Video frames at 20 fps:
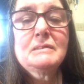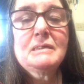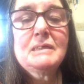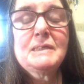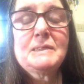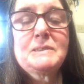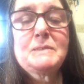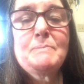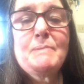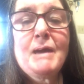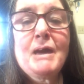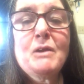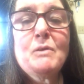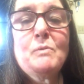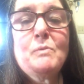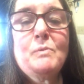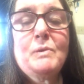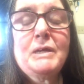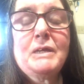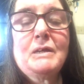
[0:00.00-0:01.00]
It's about a
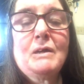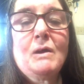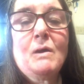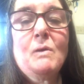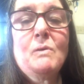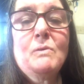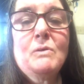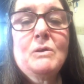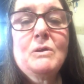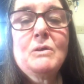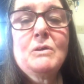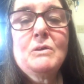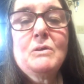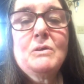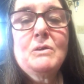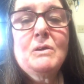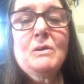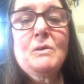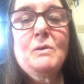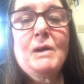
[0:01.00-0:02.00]
widow
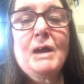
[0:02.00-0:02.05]
who